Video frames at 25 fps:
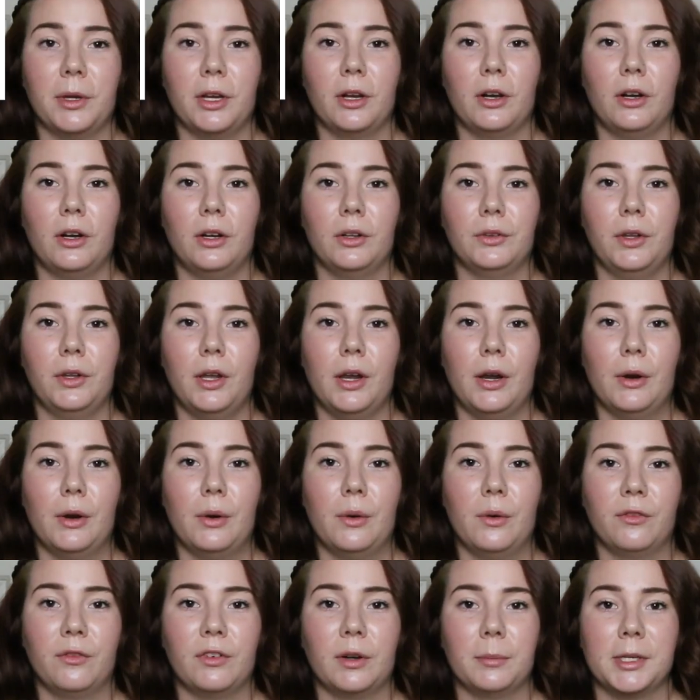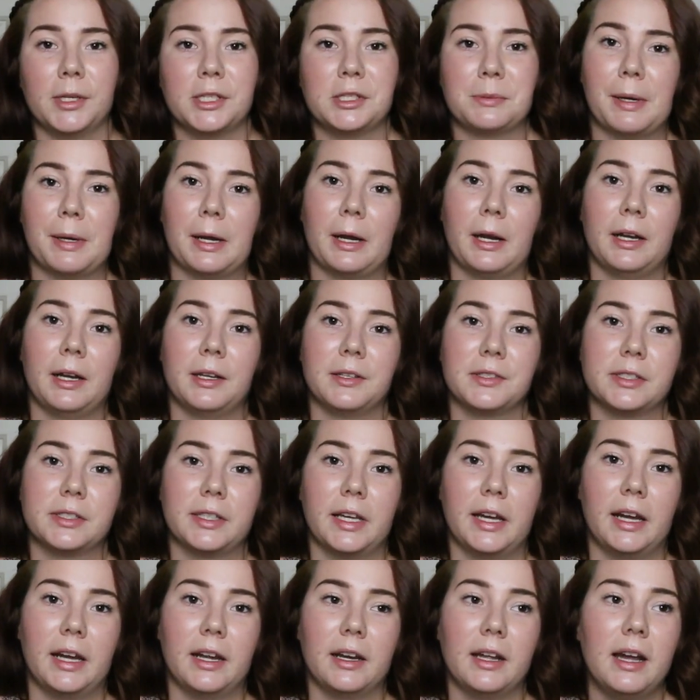we all know from experience
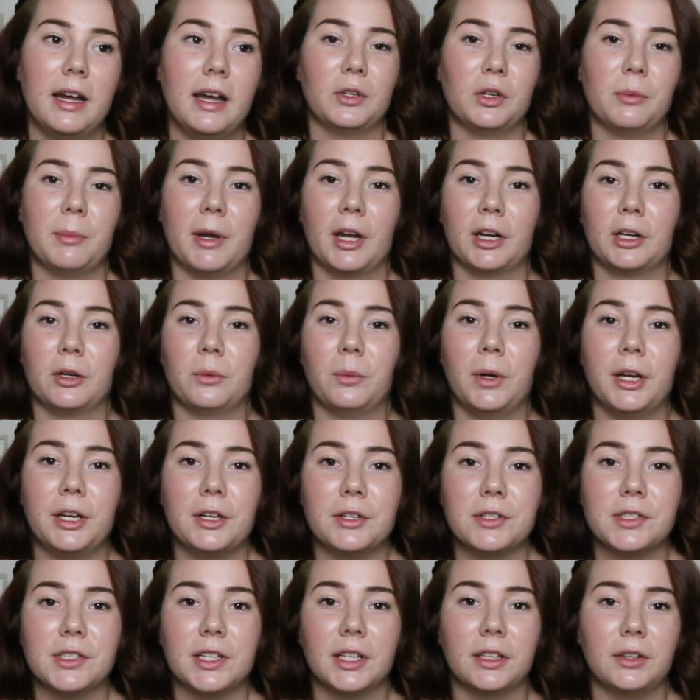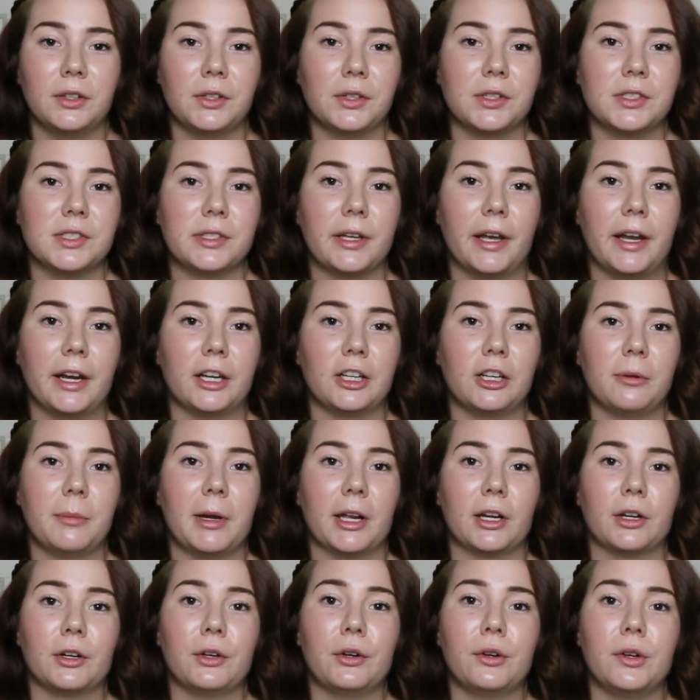that no matter what your skin looks like, no
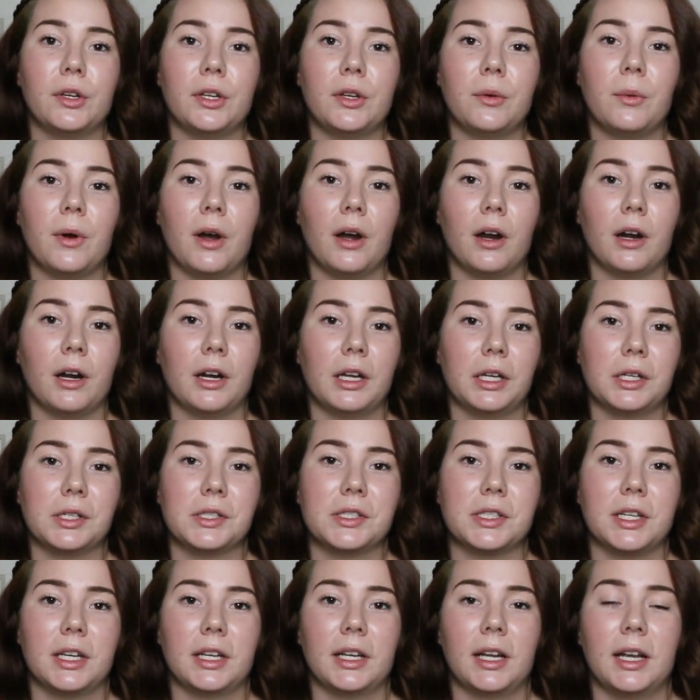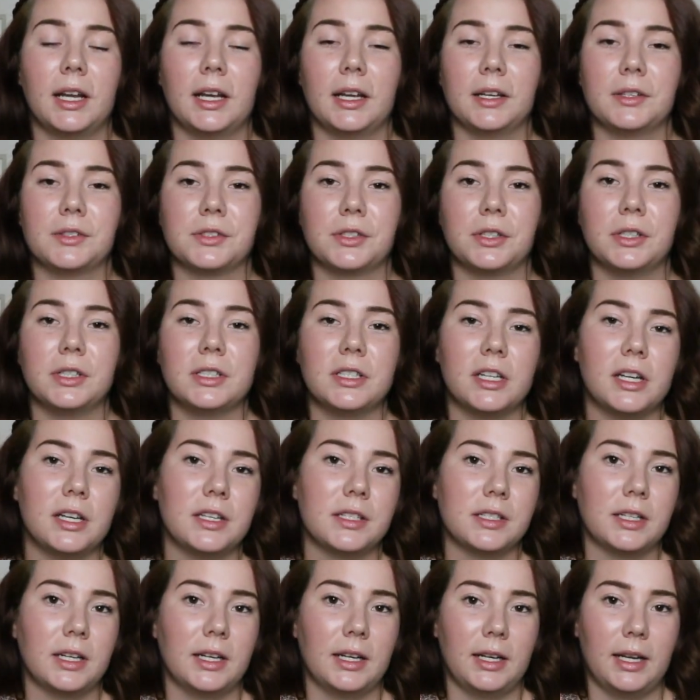matter who you are, your skin has good
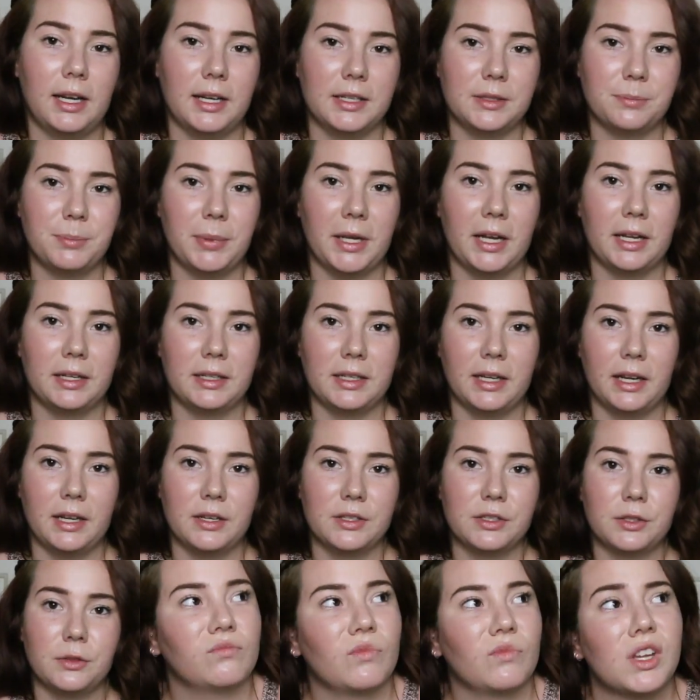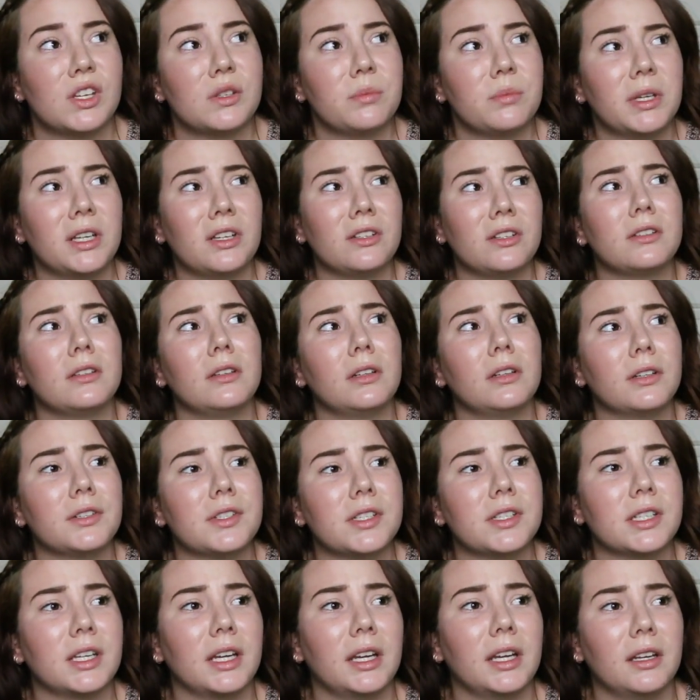days and it has bad days. Just because your
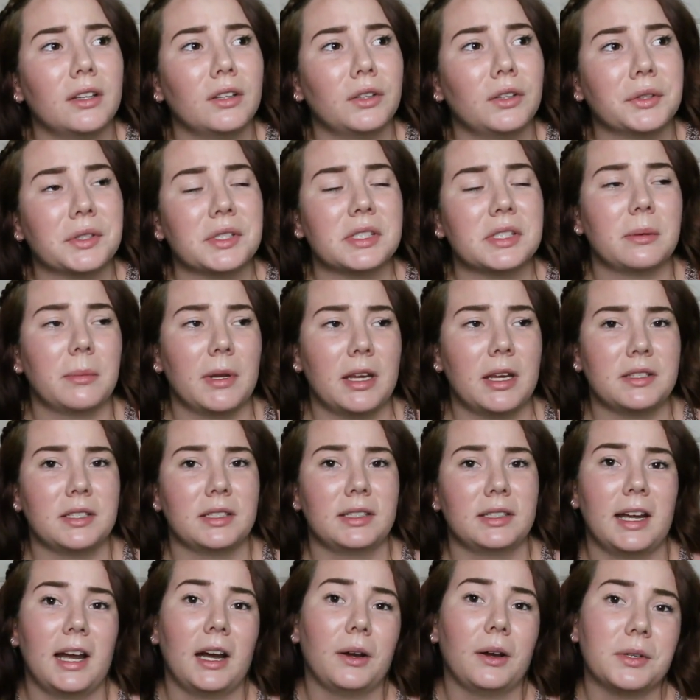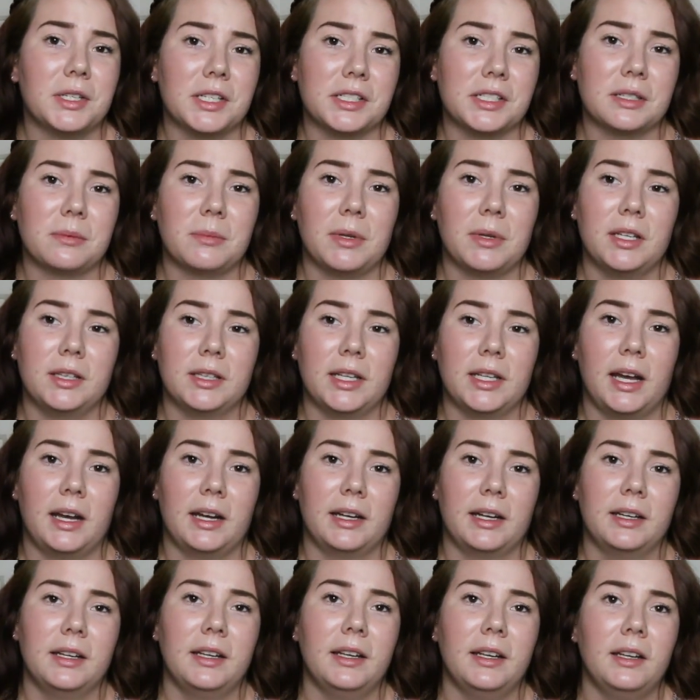skin looks amazing now doesn't mean
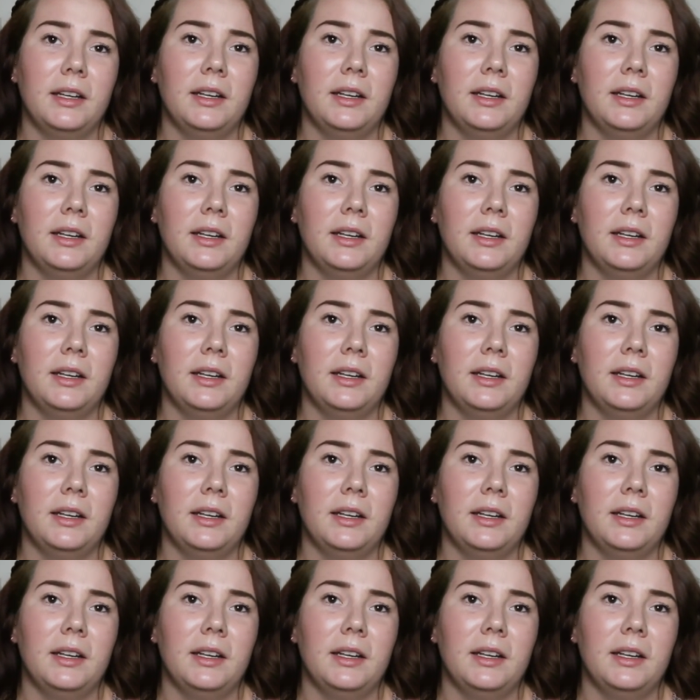that